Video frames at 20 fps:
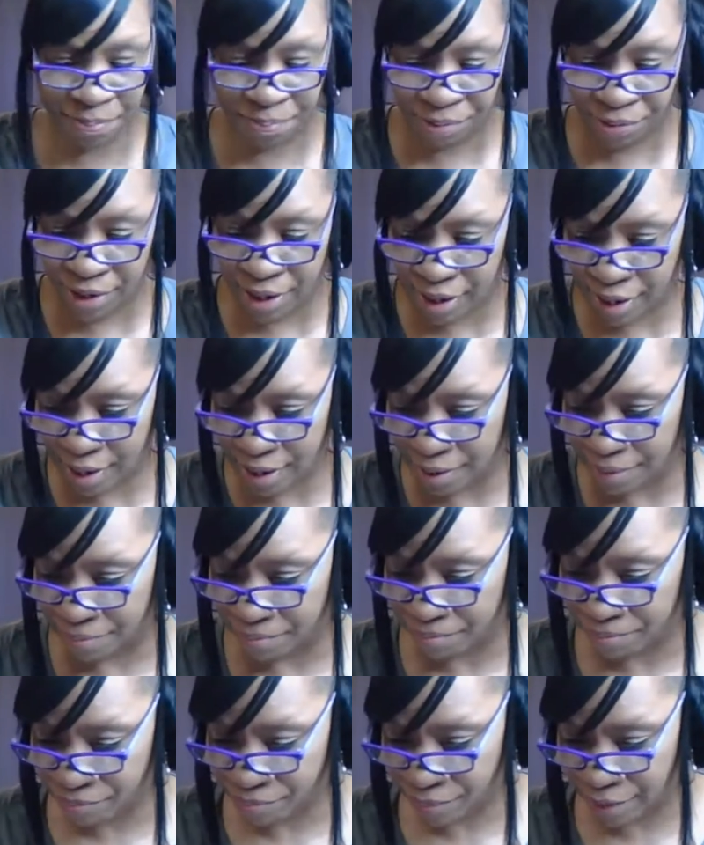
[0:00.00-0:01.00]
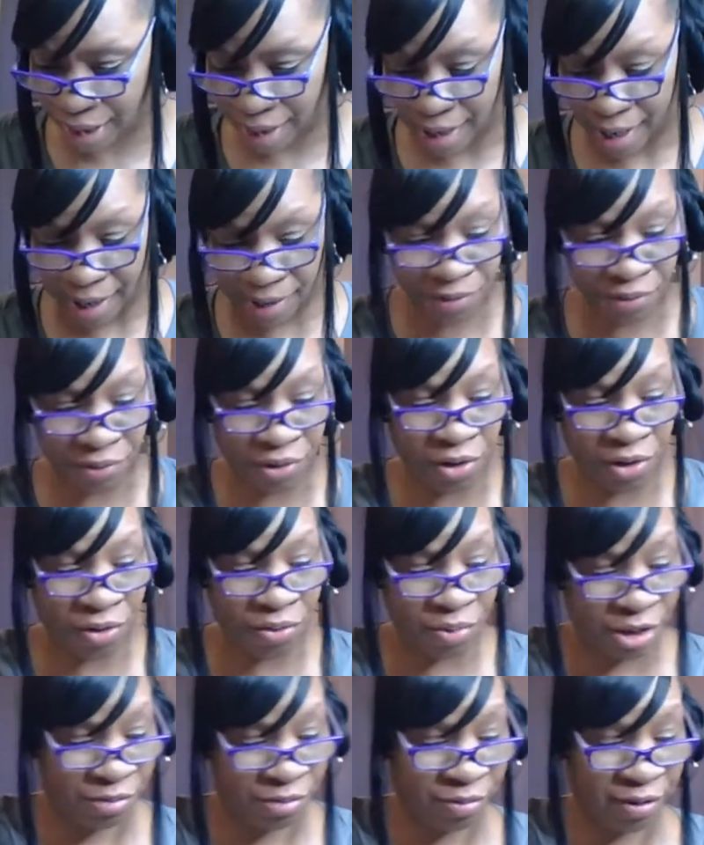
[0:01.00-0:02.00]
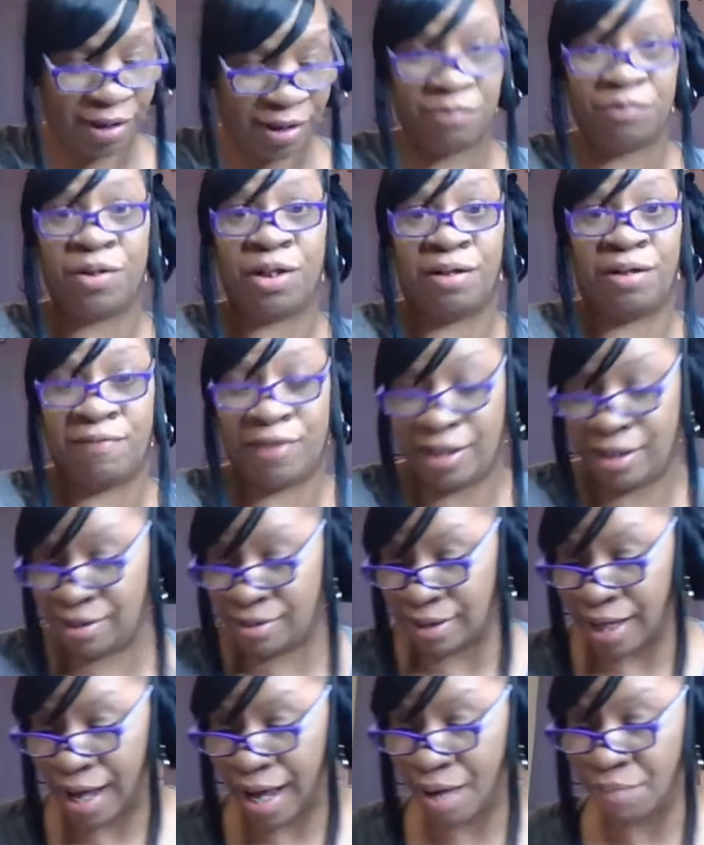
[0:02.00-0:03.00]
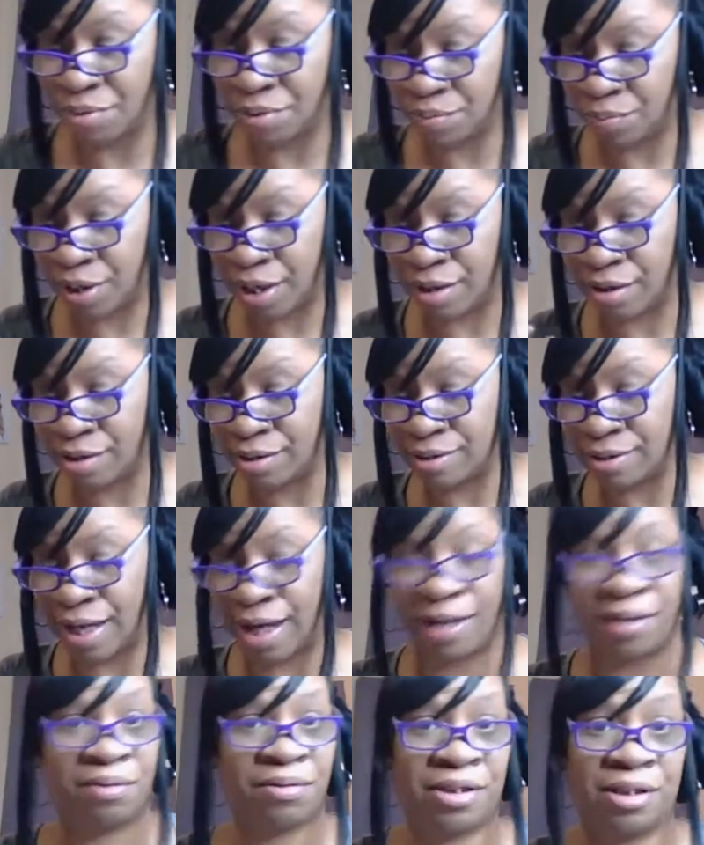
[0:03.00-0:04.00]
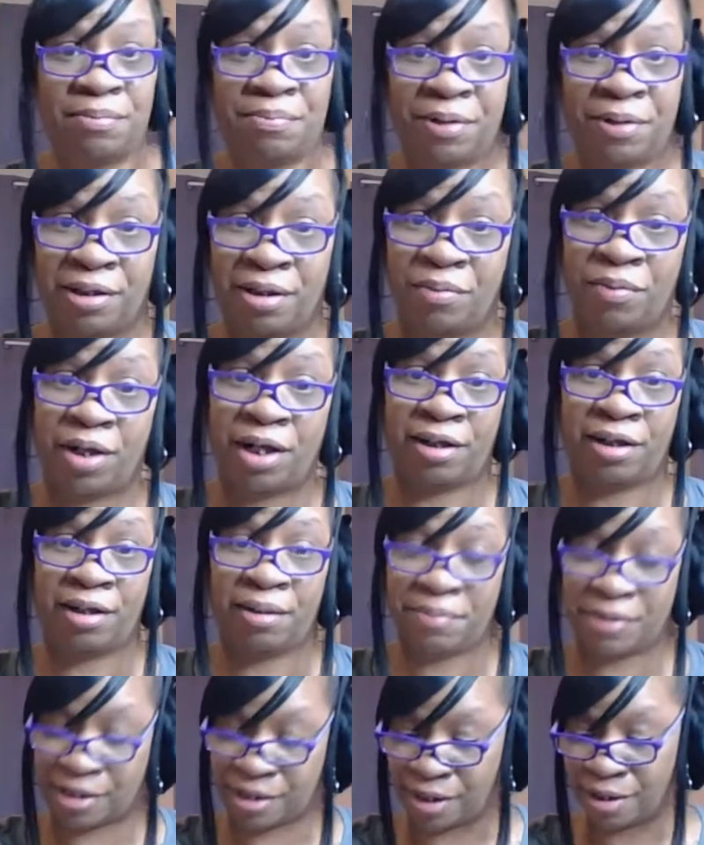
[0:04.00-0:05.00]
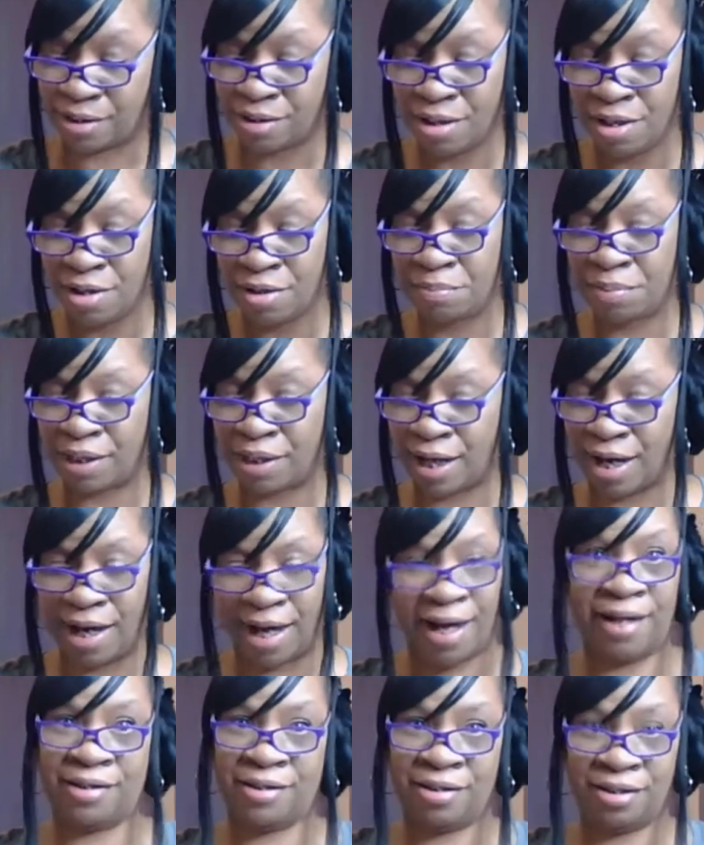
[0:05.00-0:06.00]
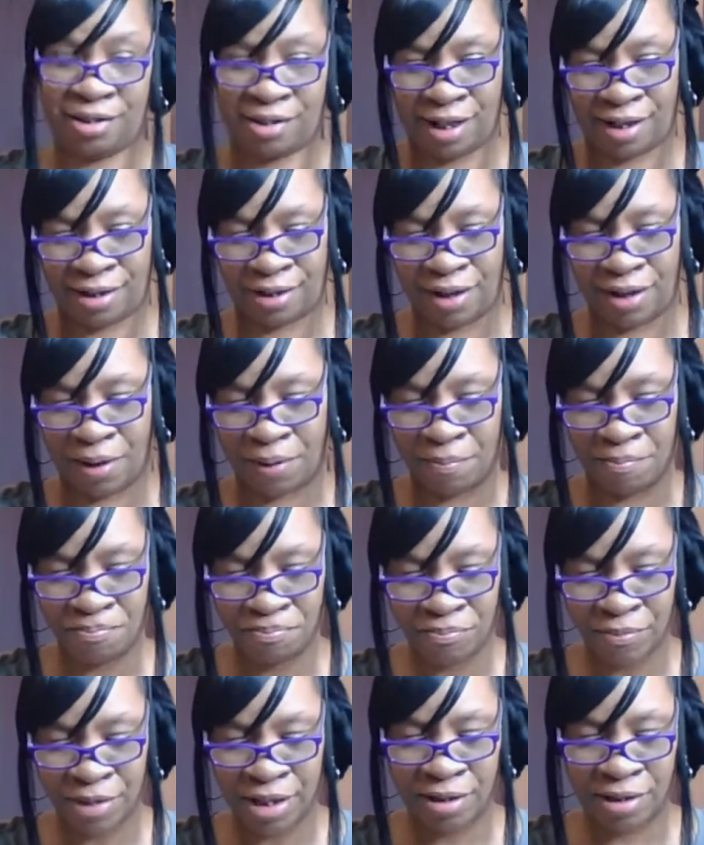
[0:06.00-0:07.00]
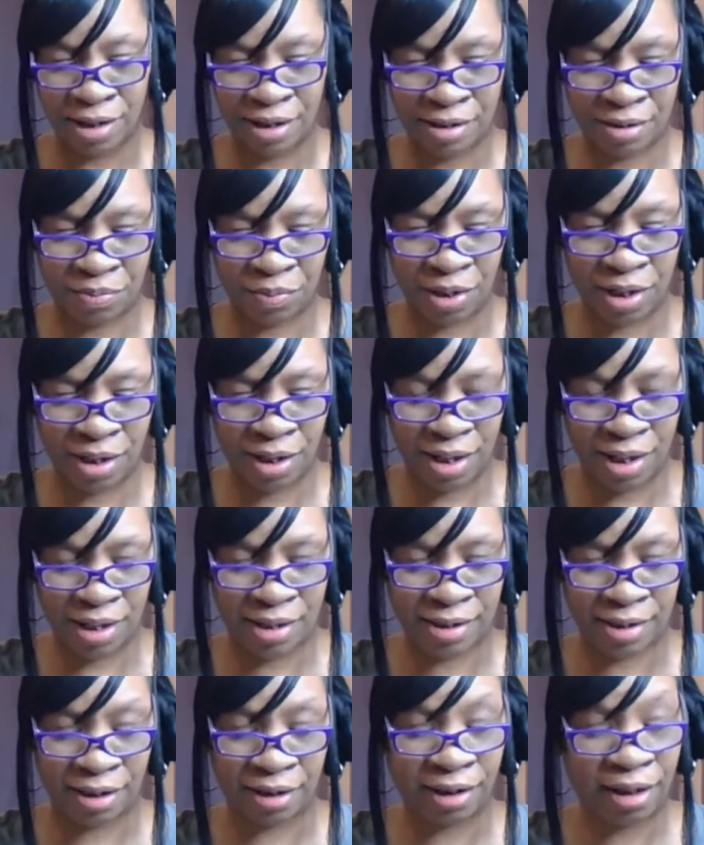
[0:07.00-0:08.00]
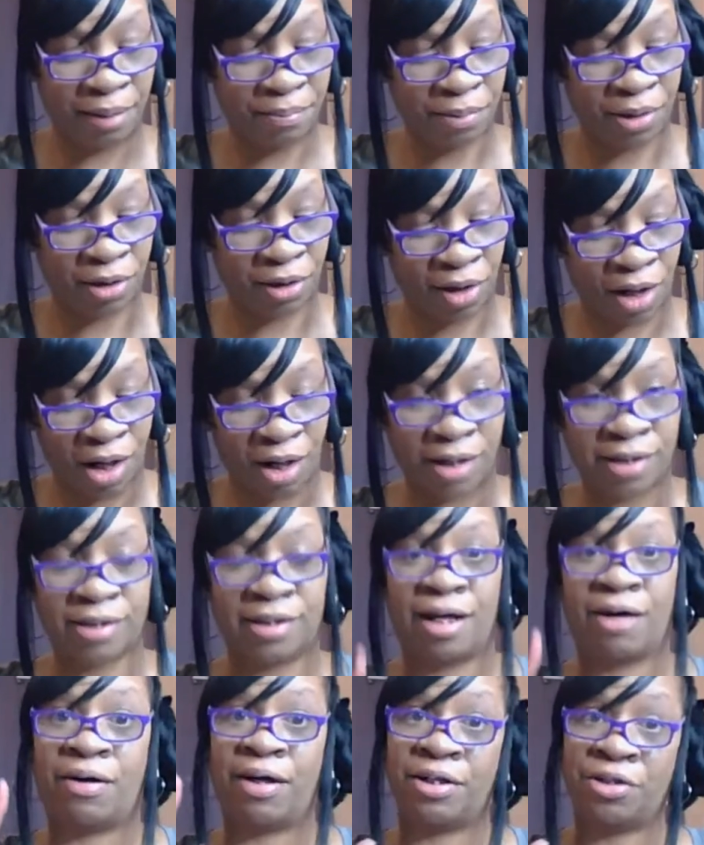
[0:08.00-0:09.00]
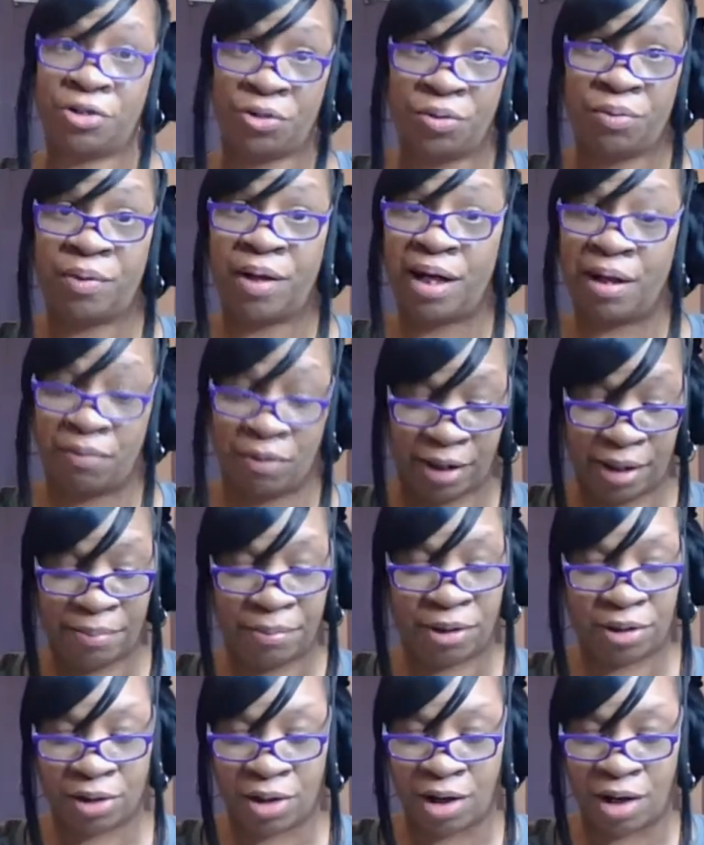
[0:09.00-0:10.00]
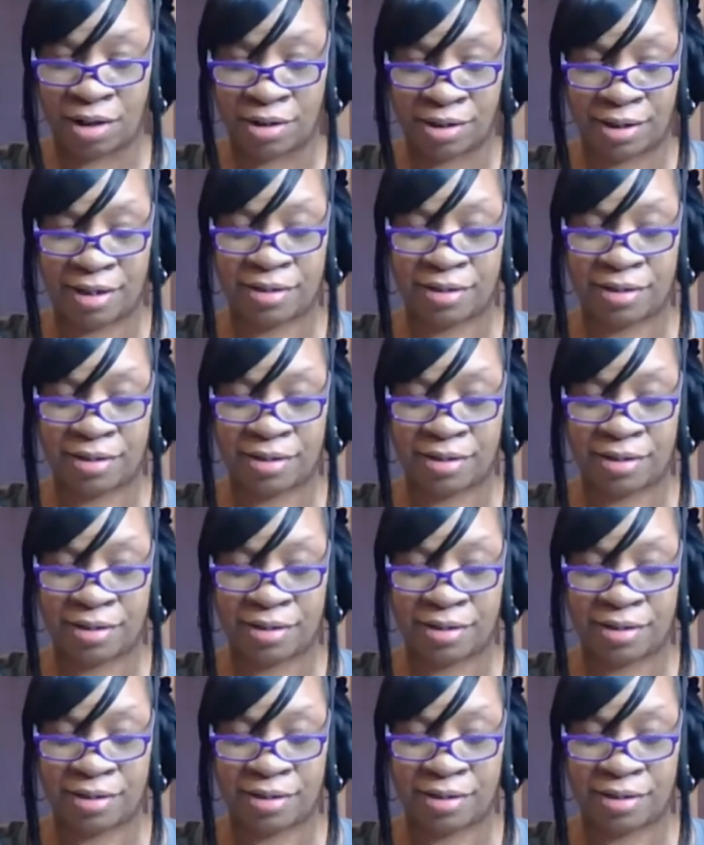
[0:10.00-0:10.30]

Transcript: It's pretty. Now I don't know which one of these I would wear because I don't typically wear lipstick, but I had to check it out. This one is a lip gloss. Now I do wear lip gloss.